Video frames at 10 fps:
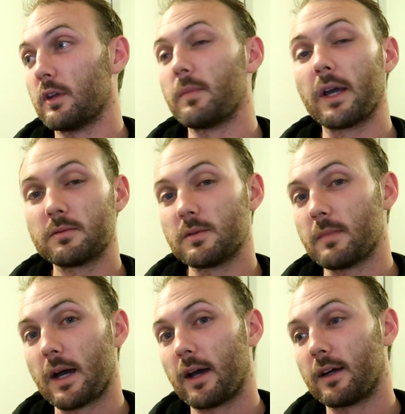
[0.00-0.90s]
it makes me
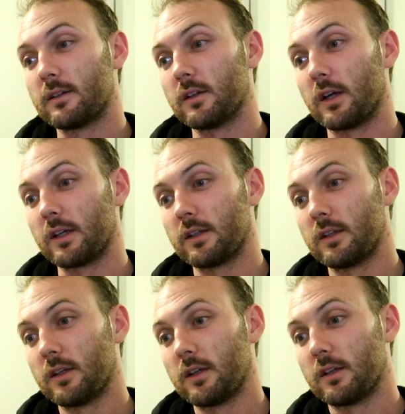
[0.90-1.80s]
mad like
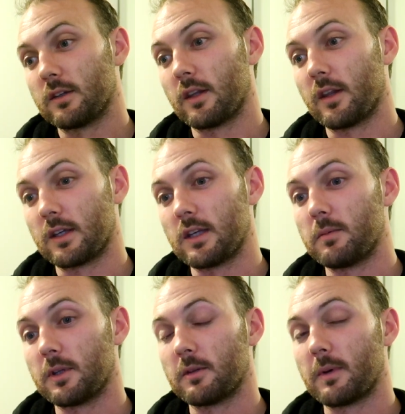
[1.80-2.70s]
that they're
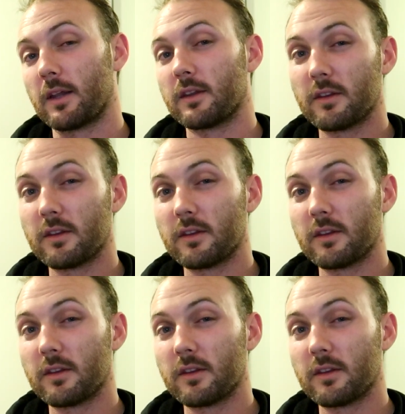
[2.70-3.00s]
keeping them out there.